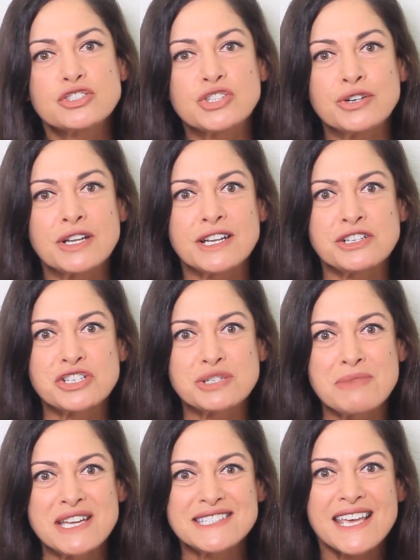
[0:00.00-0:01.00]
Cernan and
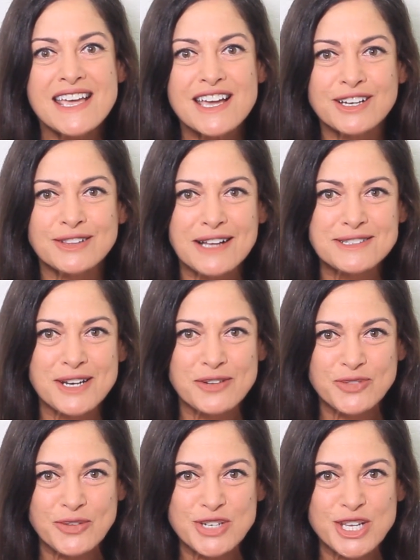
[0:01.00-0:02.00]
Schmitt collected
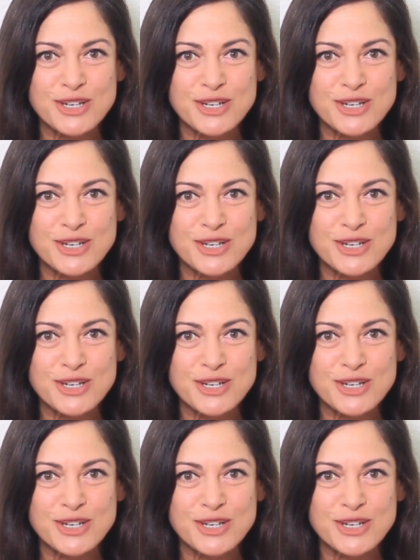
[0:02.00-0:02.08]
it 50